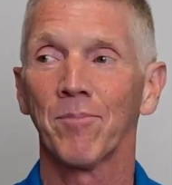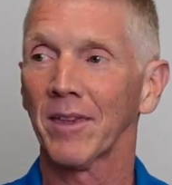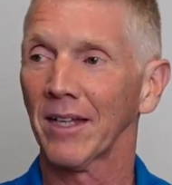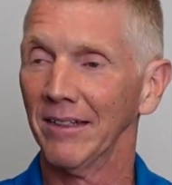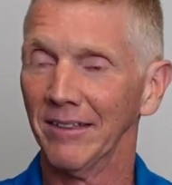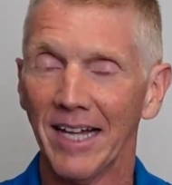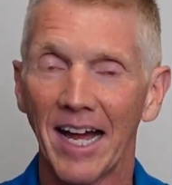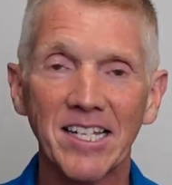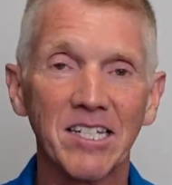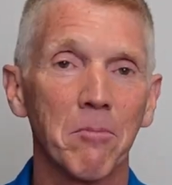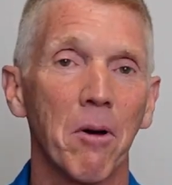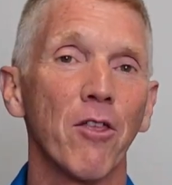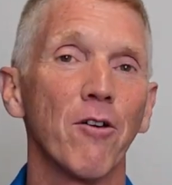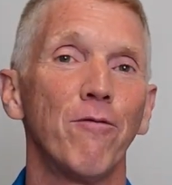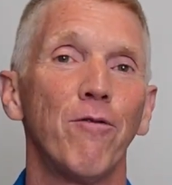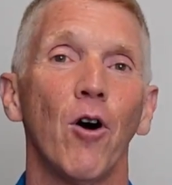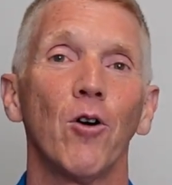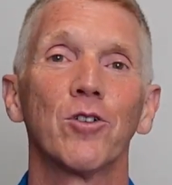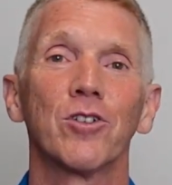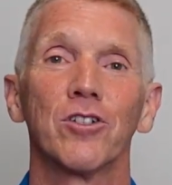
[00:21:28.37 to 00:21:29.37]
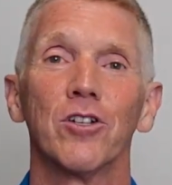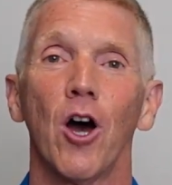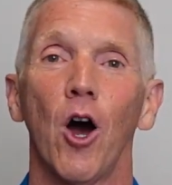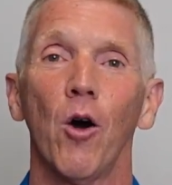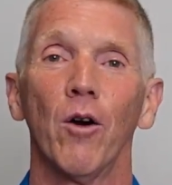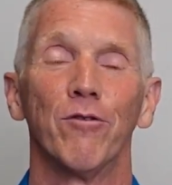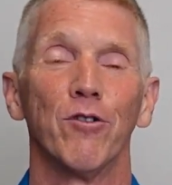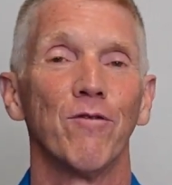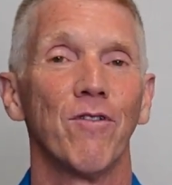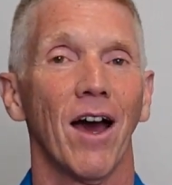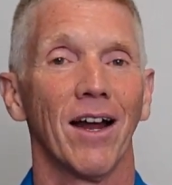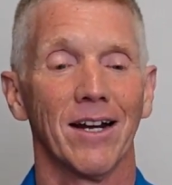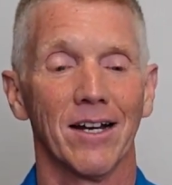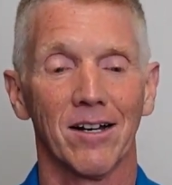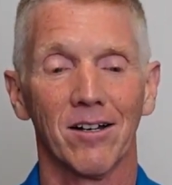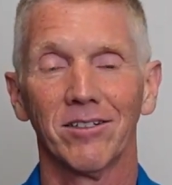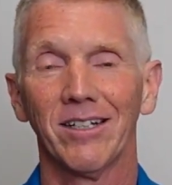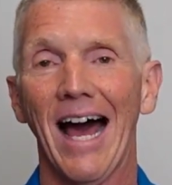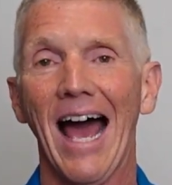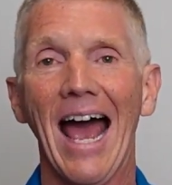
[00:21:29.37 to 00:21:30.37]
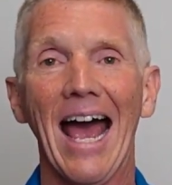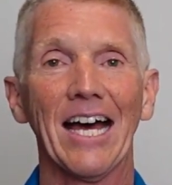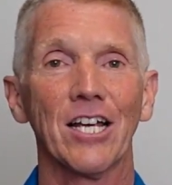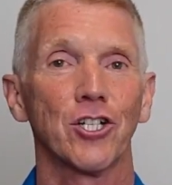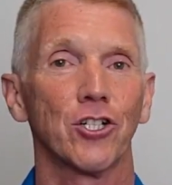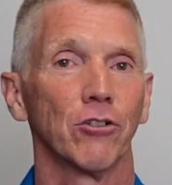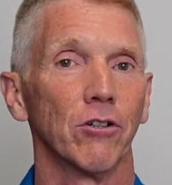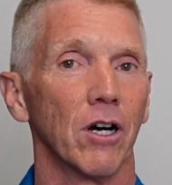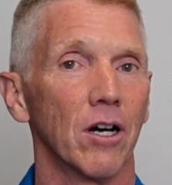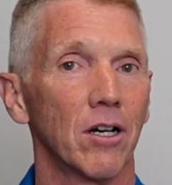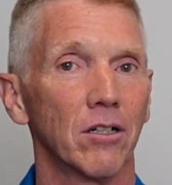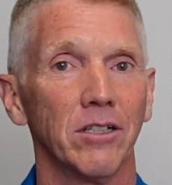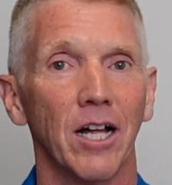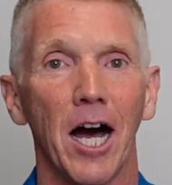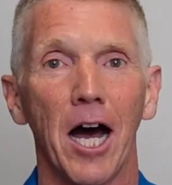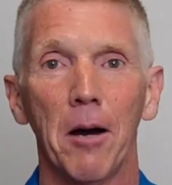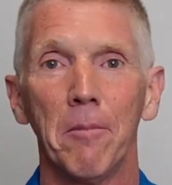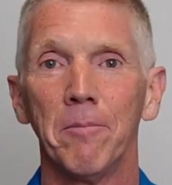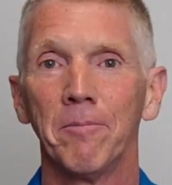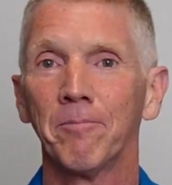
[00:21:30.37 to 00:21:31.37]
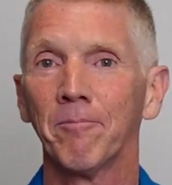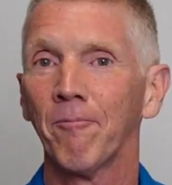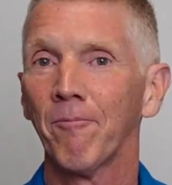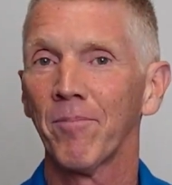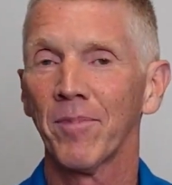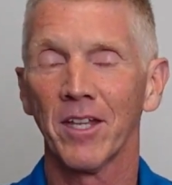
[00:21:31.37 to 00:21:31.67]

Let some other folks know if you've got a class or a club,